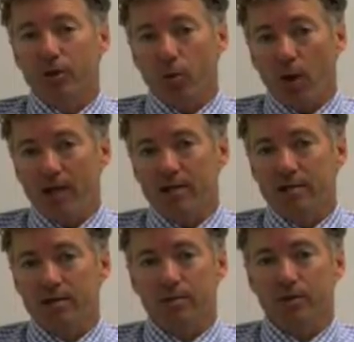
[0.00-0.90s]
there
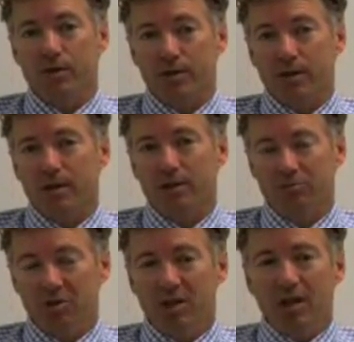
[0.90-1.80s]
waste in the military?
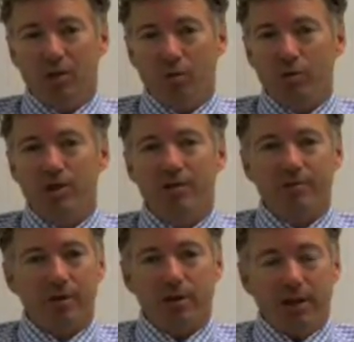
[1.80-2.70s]
Well,
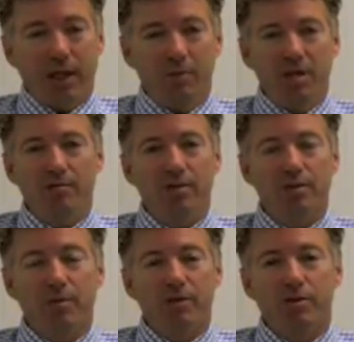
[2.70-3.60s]
definitely. I mean, even
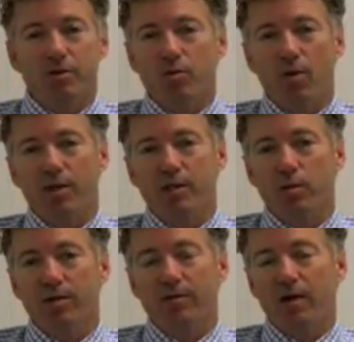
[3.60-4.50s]
as much as
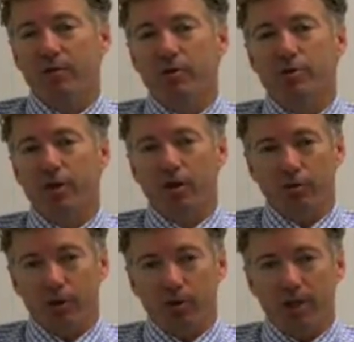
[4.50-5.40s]
25 years
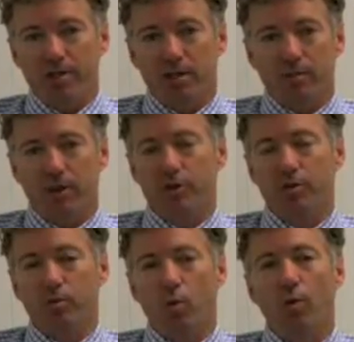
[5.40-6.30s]
ago, the Grace
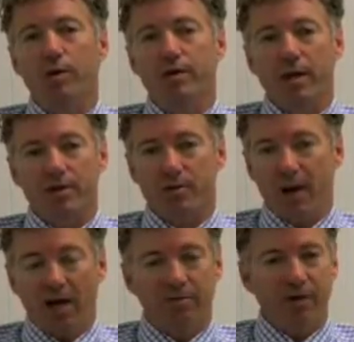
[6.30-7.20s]
Commission warned us
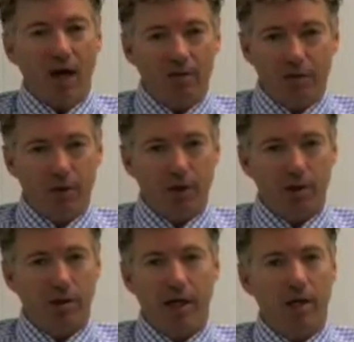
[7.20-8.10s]
about
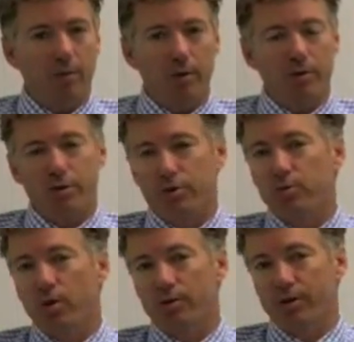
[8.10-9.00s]
$500 hammers and
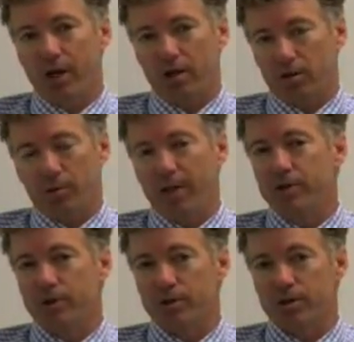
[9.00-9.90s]
$200
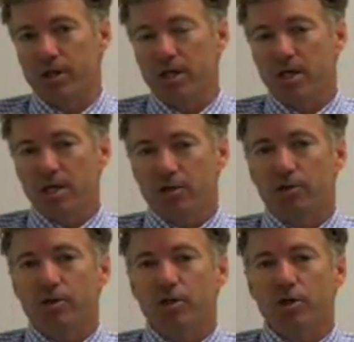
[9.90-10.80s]
wrenches. So
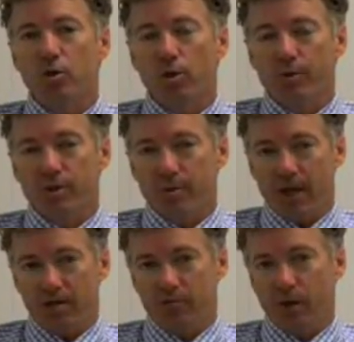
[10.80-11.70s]
there's an enormous
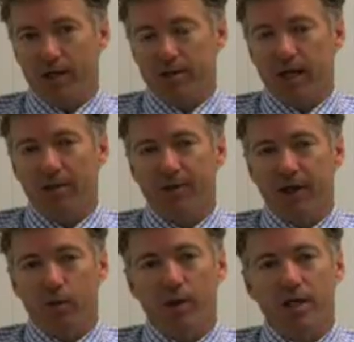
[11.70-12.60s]
amount of waste out
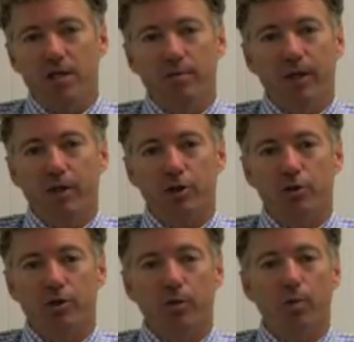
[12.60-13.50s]
there, and we need to make
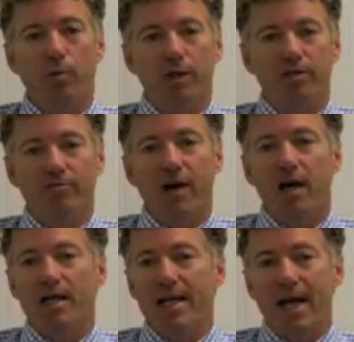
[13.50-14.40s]
sure that when we
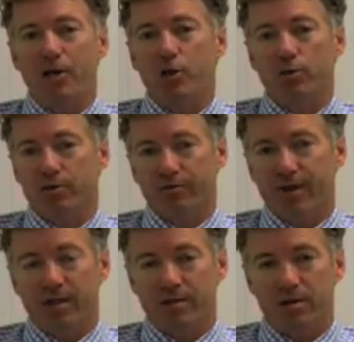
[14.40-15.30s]
define national
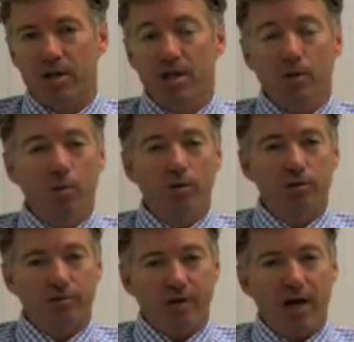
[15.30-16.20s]
defense, we
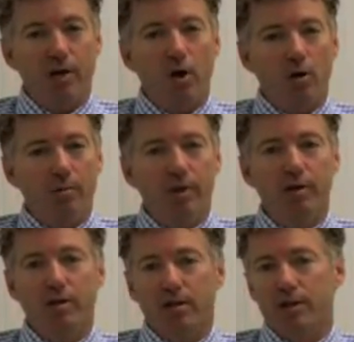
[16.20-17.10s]
don't define all
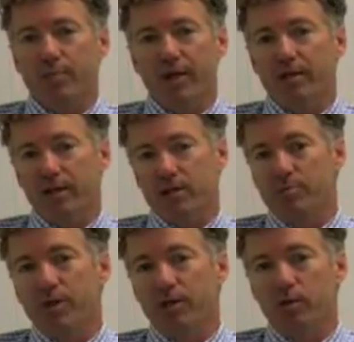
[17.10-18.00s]
military spending
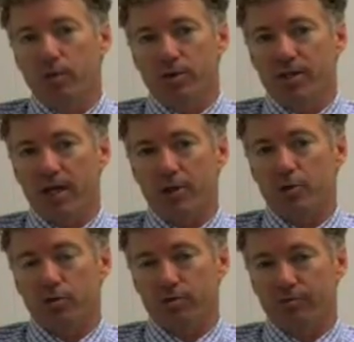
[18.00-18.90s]
as being towards
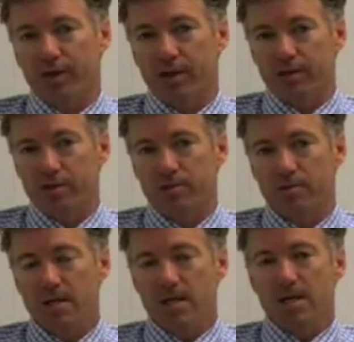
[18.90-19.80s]
national defense.